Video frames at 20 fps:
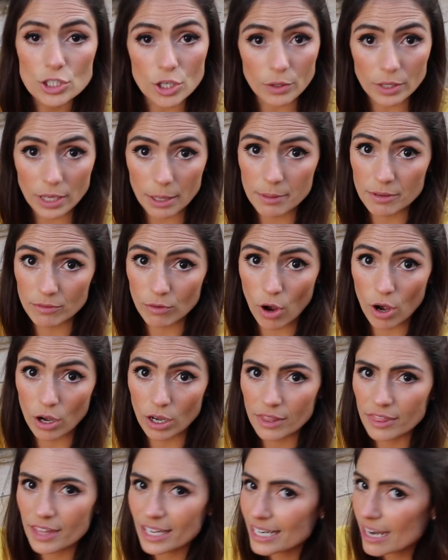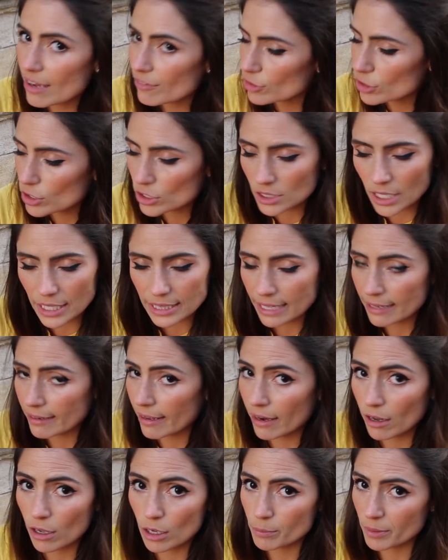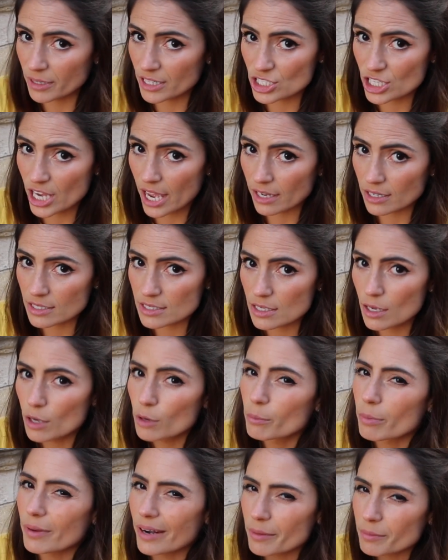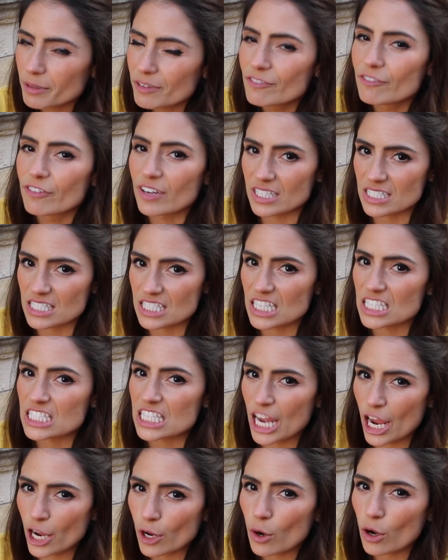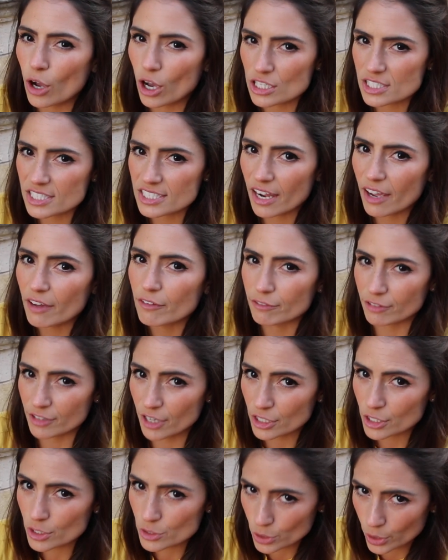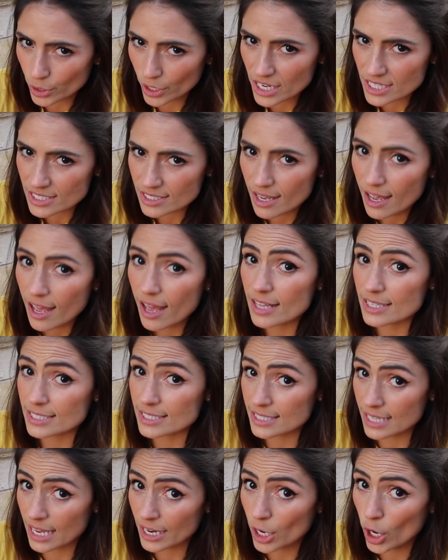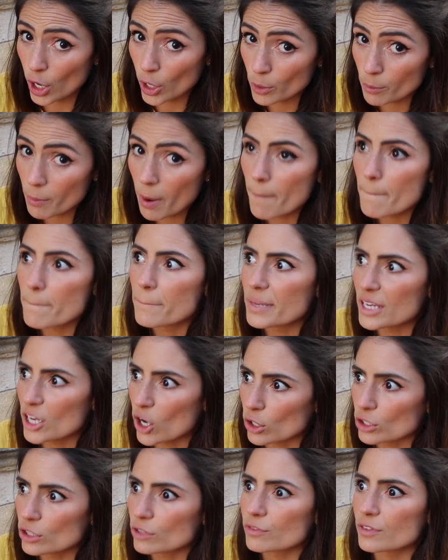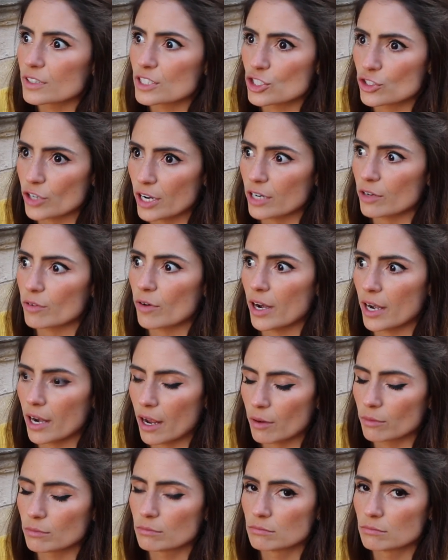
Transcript: Don't get me wrong, they never look like they get hurt by the Czechs. But I'm convinced that Diego Costa and Fernando Torres are sat at home beyond frustrated right now.